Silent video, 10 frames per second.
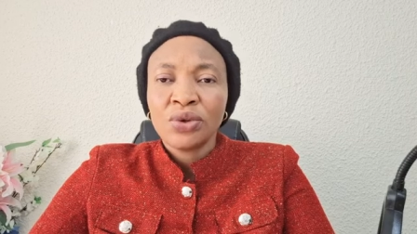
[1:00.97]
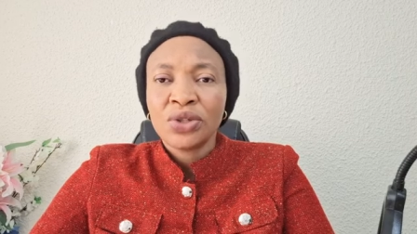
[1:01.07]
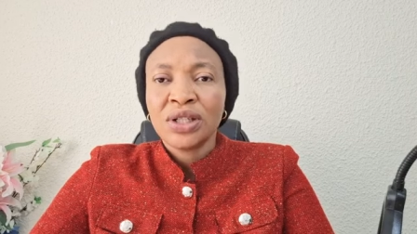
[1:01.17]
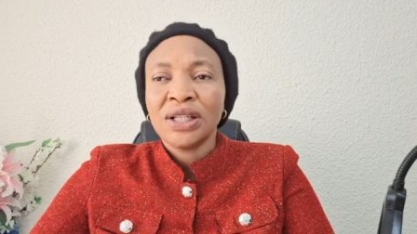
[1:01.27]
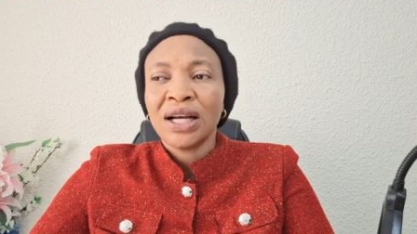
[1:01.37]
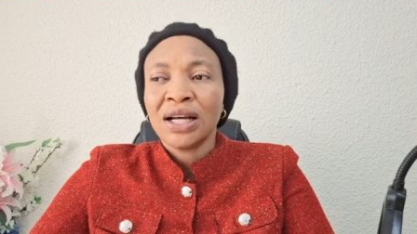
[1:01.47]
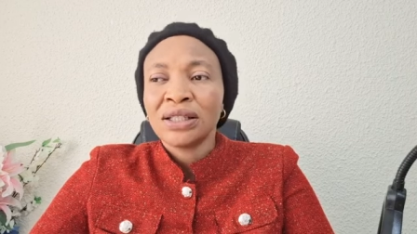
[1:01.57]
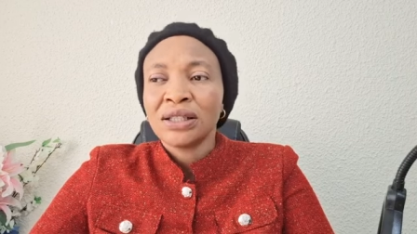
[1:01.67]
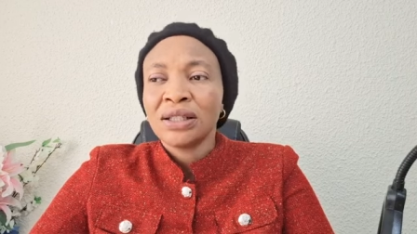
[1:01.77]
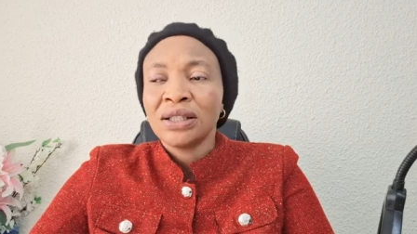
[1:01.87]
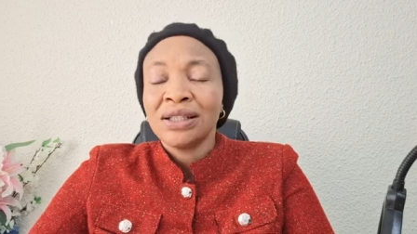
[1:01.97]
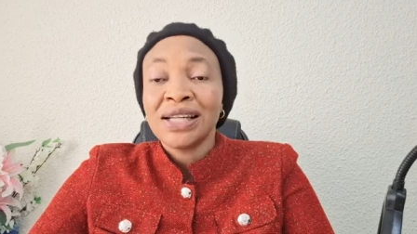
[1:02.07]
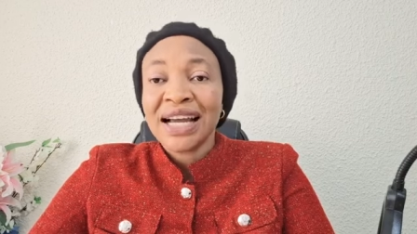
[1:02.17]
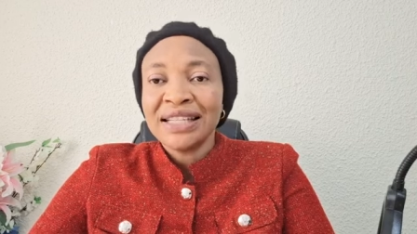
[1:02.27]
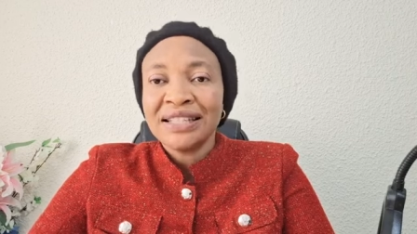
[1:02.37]
you see that
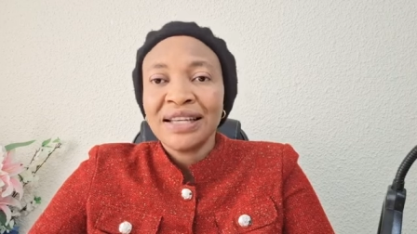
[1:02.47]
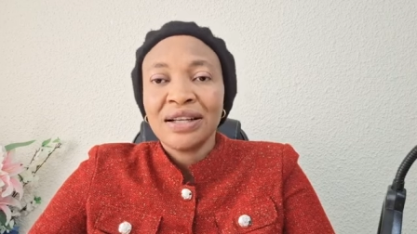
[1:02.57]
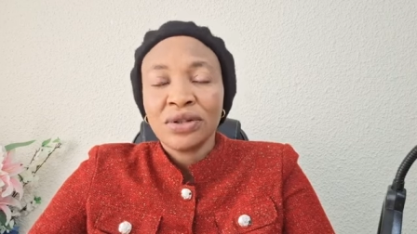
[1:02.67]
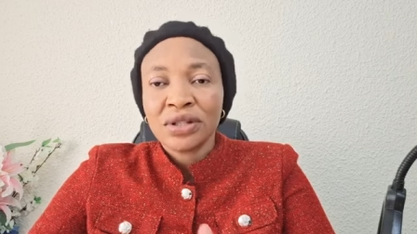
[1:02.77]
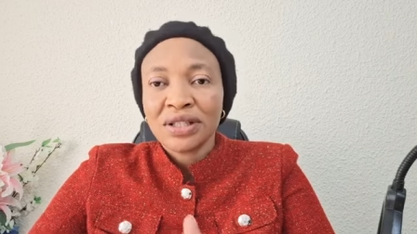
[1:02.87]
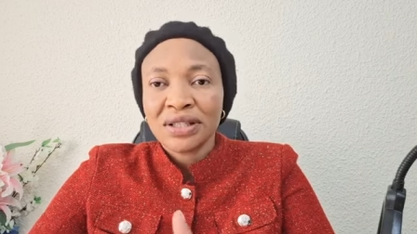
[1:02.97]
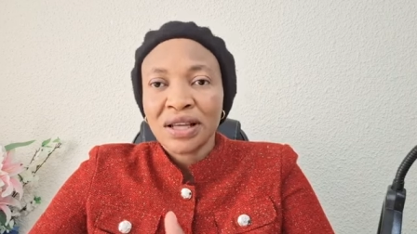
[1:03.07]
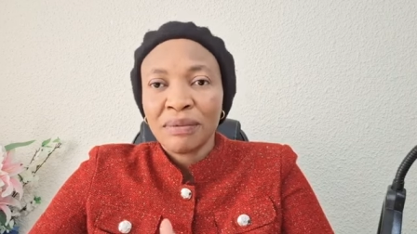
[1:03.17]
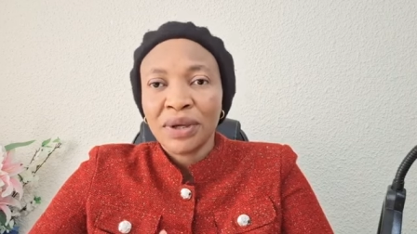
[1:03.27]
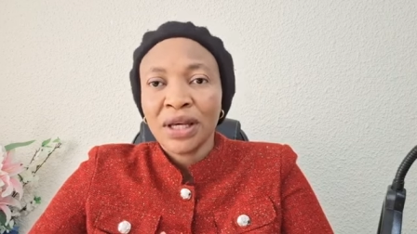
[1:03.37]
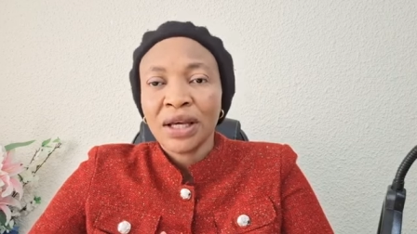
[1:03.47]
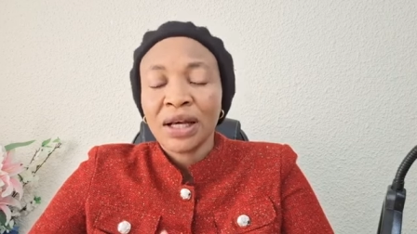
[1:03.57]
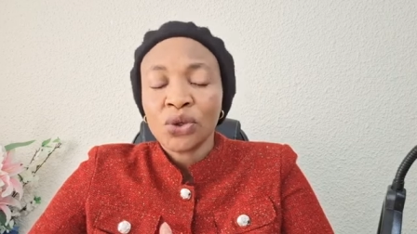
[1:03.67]
the idea just disappear